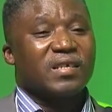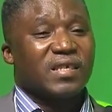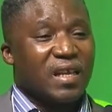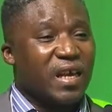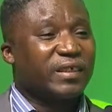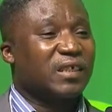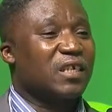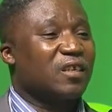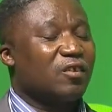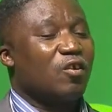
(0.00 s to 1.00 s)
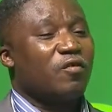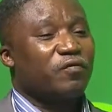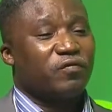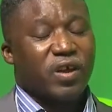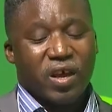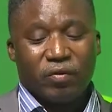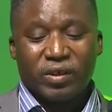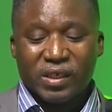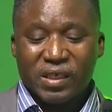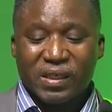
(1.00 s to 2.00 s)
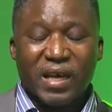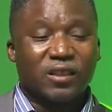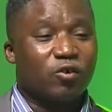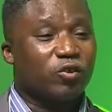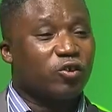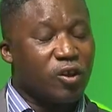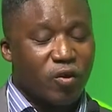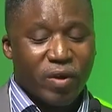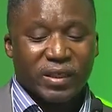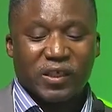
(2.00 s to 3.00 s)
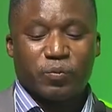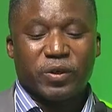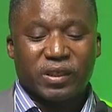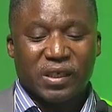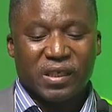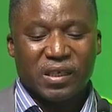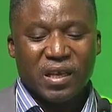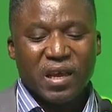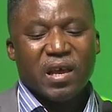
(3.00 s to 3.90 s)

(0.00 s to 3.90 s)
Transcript: selection of resistant or tolerant species,